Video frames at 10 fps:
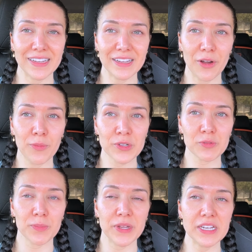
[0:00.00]
almost
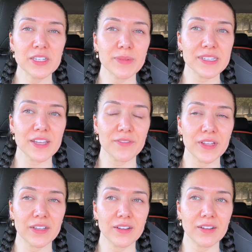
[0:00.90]
repeating to myself,
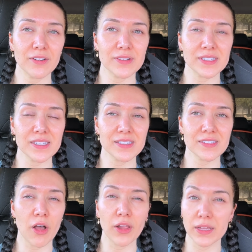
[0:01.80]
like, oh, is this
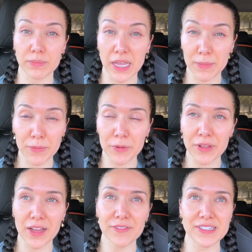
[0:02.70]
all I'm capable
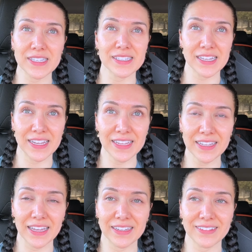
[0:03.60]
of? Is this it?
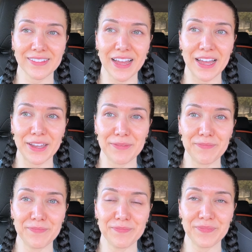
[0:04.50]
Like,
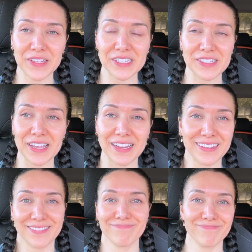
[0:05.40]
this is
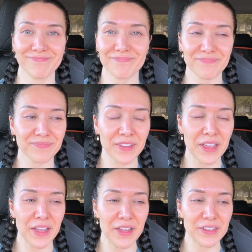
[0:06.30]
like,
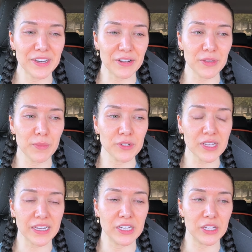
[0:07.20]
the most
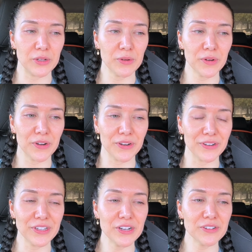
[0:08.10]
I can do, or,
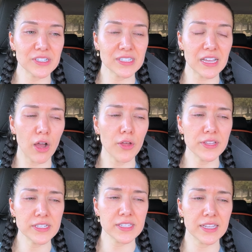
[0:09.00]
just all
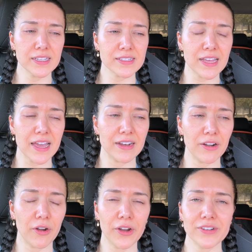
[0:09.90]
these things that
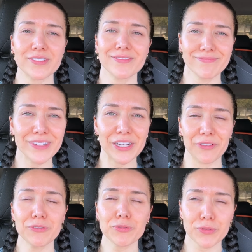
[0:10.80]
aren't,
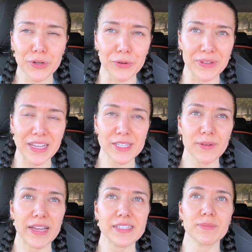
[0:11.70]
true. And that's
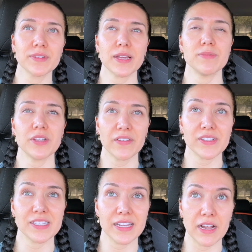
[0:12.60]
why sometimes you have to
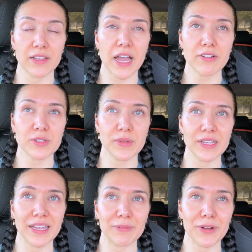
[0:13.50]
say it out loud to be
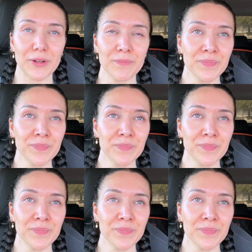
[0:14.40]
like, well,